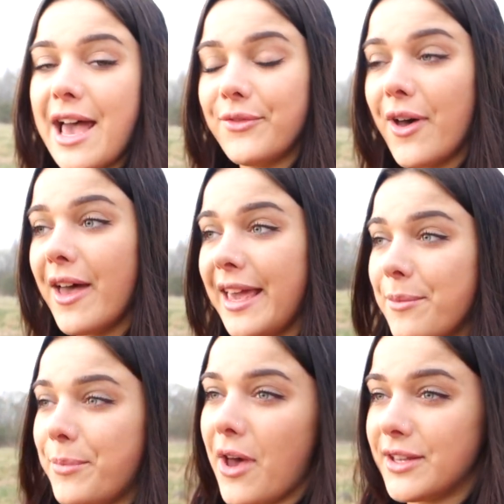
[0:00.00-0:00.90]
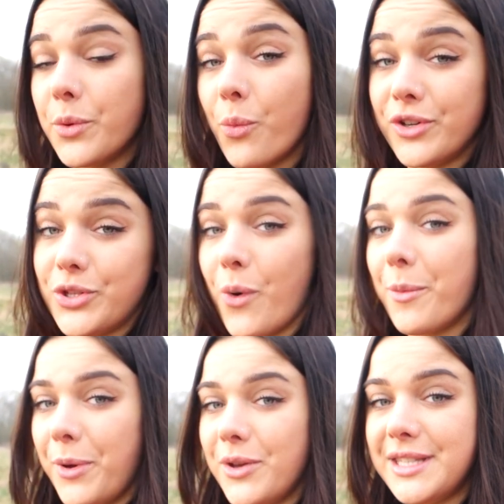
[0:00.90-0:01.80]
ever in-person
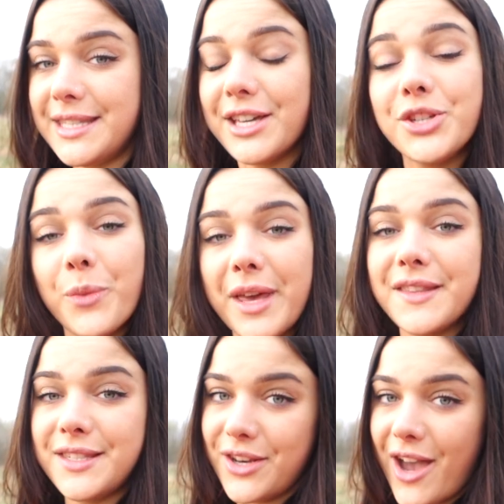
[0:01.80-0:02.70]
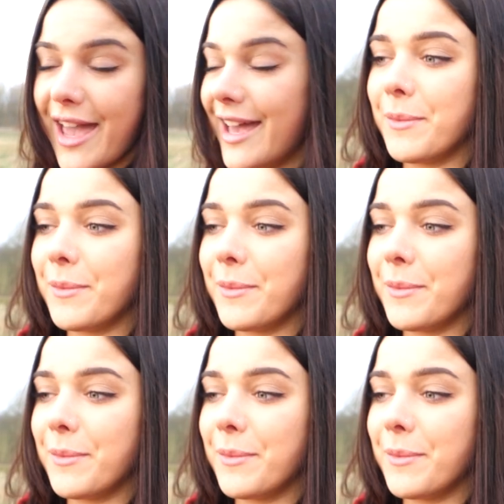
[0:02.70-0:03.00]
one-to-one posing session with Sanaya.